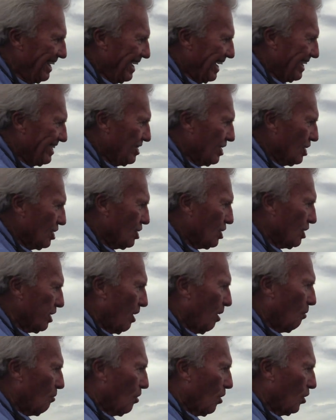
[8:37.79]
It's just
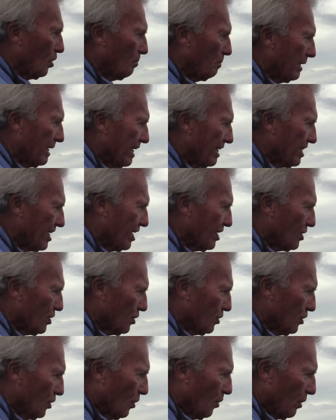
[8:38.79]
slow rolling because as
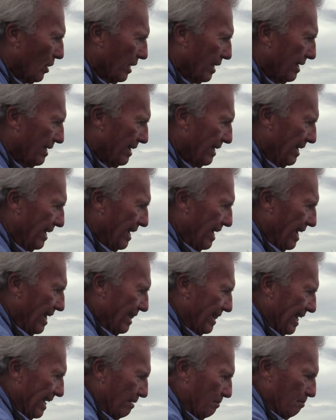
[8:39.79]
you do it,
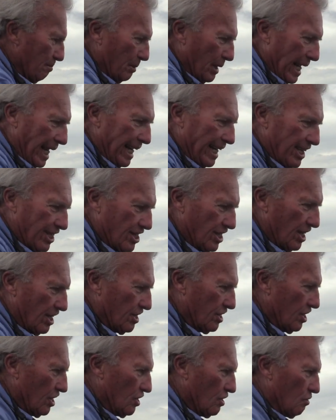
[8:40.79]
that blade is
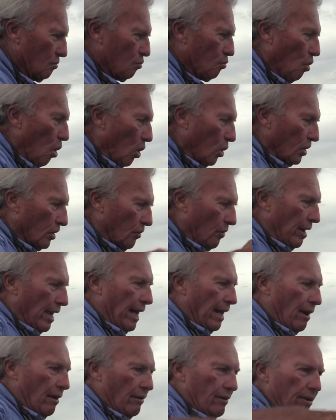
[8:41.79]
just rolling
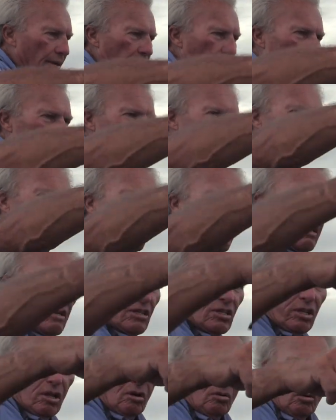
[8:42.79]
around.
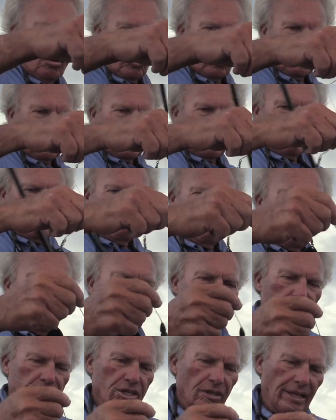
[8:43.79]
Slow rolling.
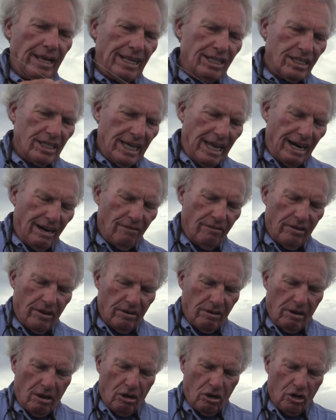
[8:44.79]
Okay, so that's kind of
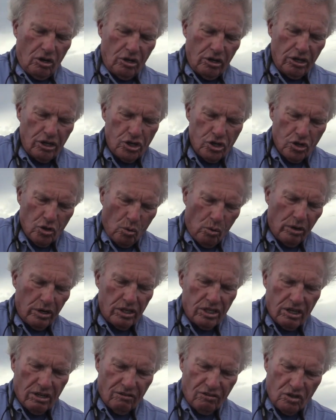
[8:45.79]
a good
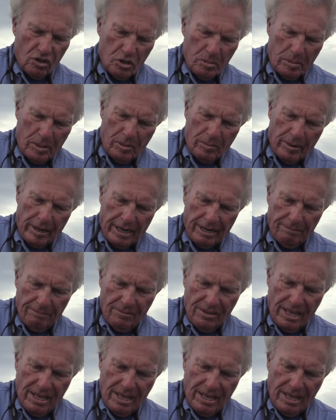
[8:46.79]
choice of a spinnerbait.